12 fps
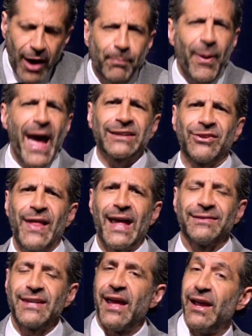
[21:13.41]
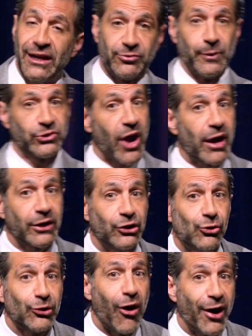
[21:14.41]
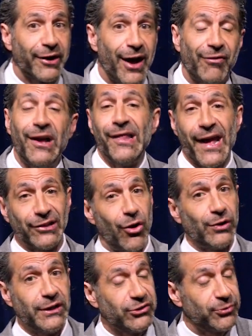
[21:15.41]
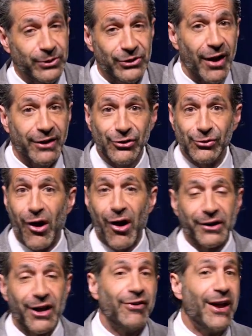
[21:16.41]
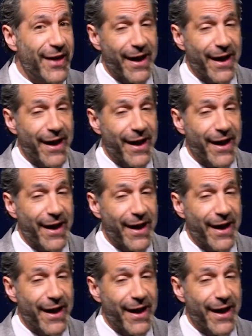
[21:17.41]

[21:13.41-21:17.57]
Talk back to that debt. It's been talking to you long enough. That loneliness has been talking to you long enough.